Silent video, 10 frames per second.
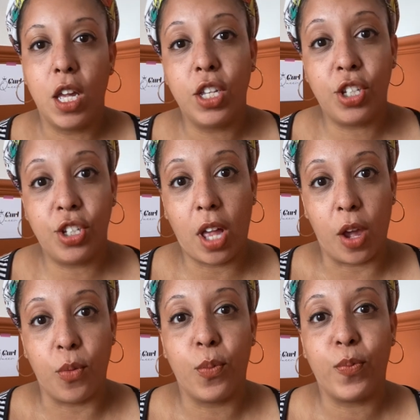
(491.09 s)
So
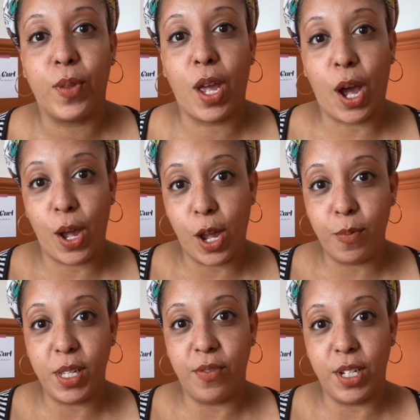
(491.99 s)
I hope
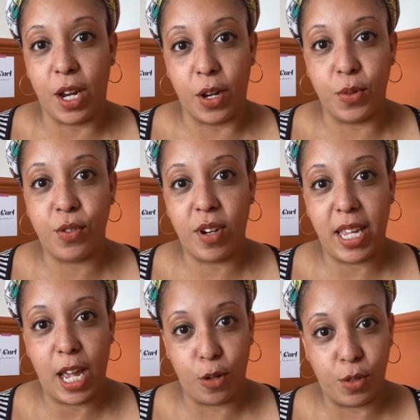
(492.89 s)
this video has really
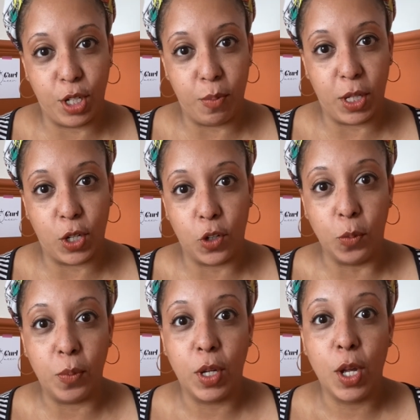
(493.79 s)
helped you become